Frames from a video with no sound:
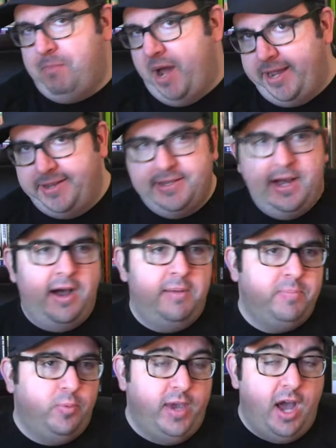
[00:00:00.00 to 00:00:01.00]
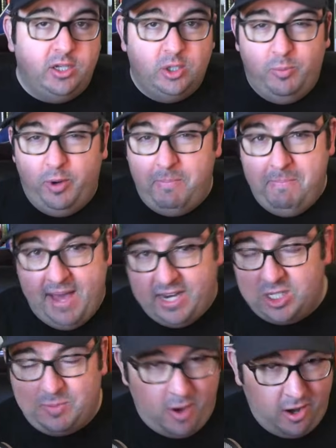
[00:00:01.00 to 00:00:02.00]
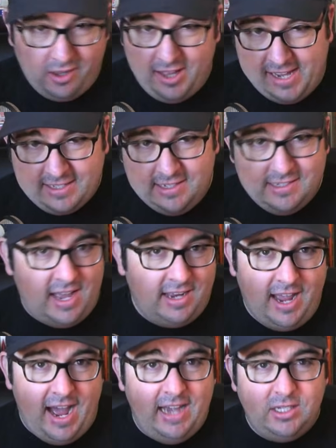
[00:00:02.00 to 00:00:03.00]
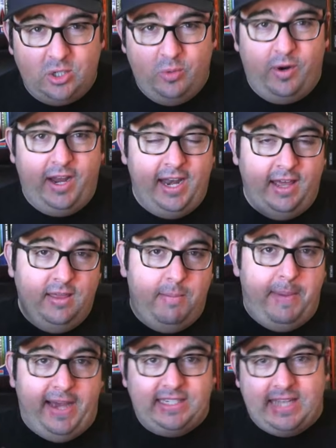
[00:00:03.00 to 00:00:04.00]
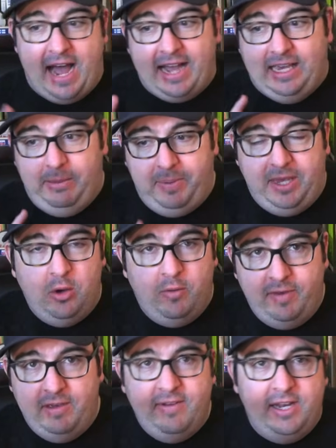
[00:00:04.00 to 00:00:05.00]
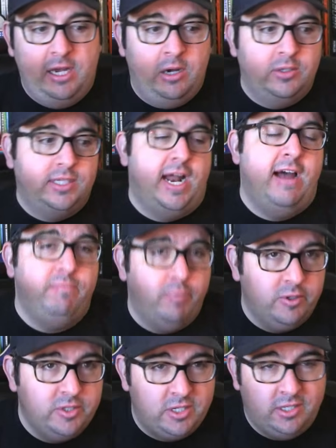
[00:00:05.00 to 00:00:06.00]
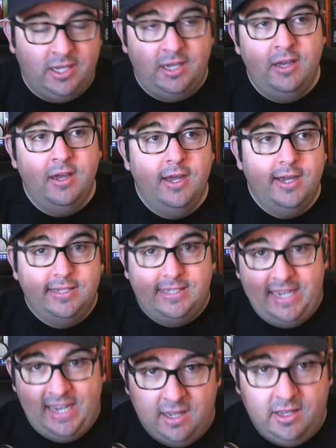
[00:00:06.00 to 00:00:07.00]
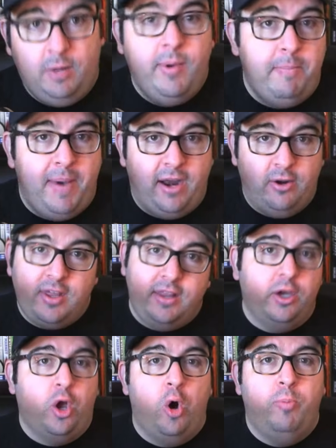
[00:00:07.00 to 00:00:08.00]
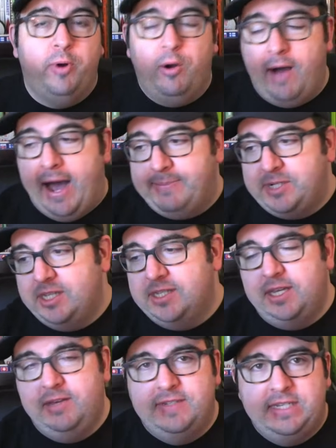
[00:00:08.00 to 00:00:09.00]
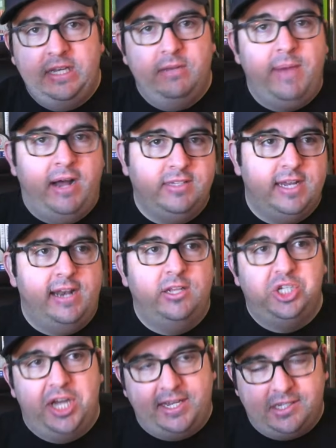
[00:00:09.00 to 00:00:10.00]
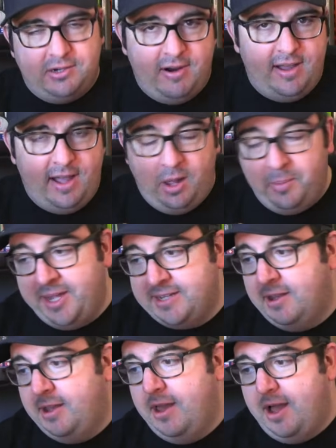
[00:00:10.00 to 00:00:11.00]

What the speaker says: Mic'd up. We also put Meta Smart glasses on guys, so we're getting the best hockey POV videos that I've personally seen, a little bit better than the GoPro options that you've seen mounted on a chest or on a helmet.